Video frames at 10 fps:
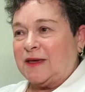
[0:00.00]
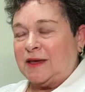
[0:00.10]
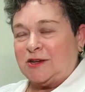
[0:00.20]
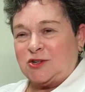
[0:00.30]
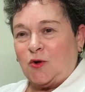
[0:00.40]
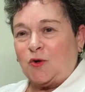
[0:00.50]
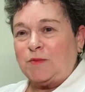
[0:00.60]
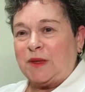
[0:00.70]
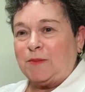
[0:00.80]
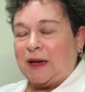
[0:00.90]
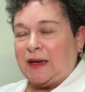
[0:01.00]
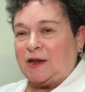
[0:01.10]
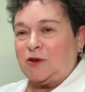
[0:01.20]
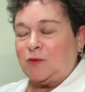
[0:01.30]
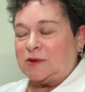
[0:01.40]
They had told me my
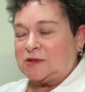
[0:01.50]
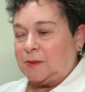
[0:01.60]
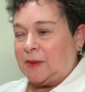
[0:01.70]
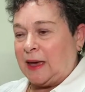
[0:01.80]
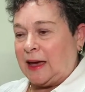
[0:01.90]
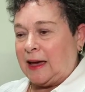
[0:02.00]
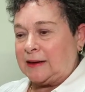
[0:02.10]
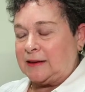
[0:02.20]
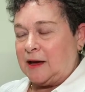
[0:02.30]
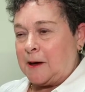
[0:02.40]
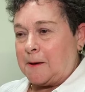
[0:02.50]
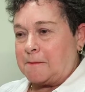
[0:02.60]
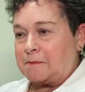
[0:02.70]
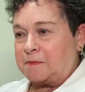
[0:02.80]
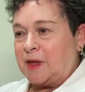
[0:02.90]
aneurysm had
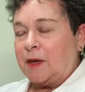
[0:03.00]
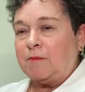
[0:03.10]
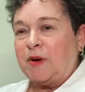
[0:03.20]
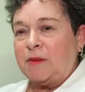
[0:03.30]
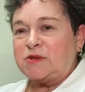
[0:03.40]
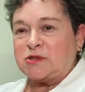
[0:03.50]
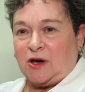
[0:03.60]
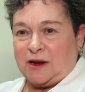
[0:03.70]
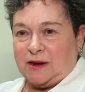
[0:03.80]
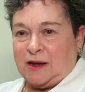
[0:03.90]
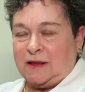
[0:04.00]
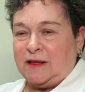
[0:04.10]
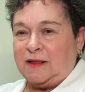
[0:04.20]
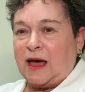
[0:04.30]
bumps on it, and then